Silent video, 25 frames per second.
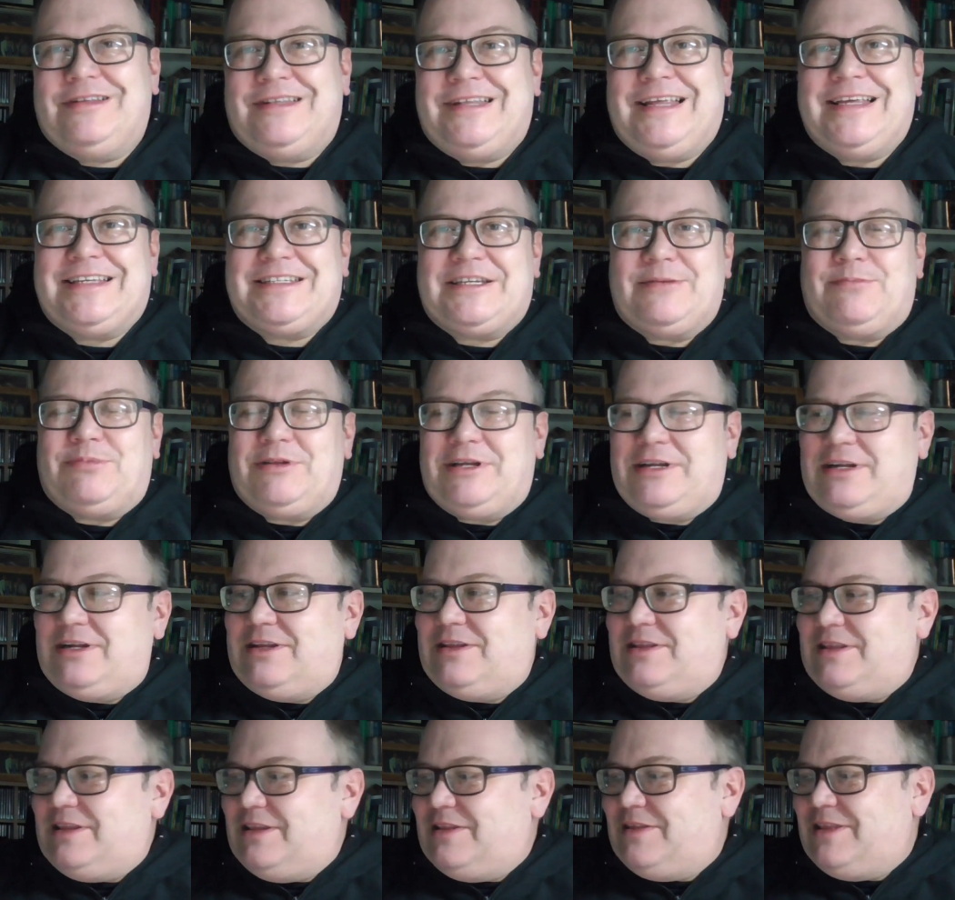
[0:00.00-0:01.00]
discipline
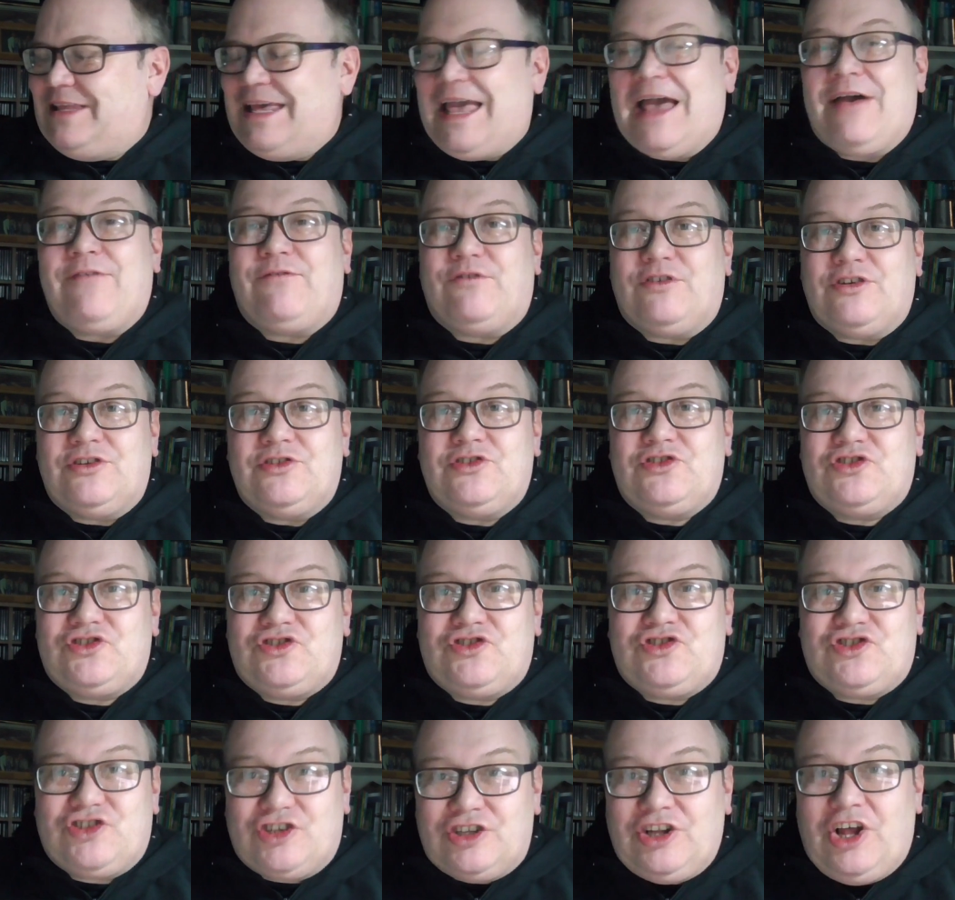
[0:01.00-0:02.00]
and the effort
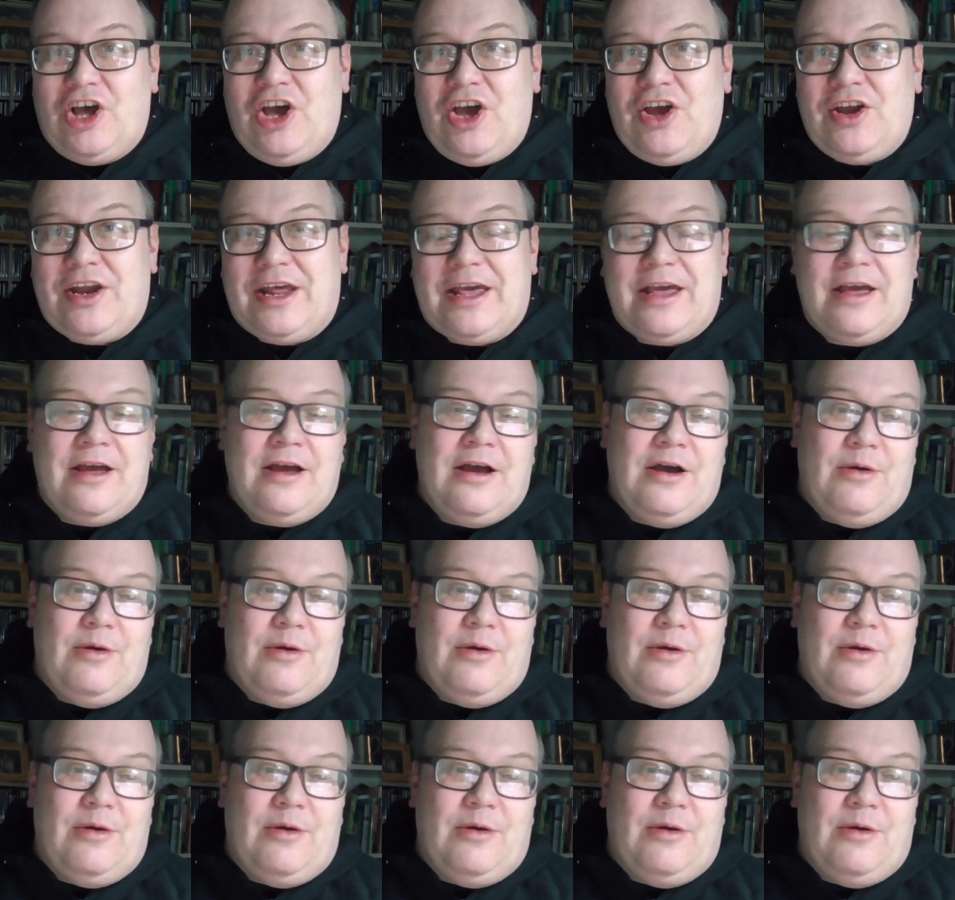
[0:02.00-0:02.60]
to learn it.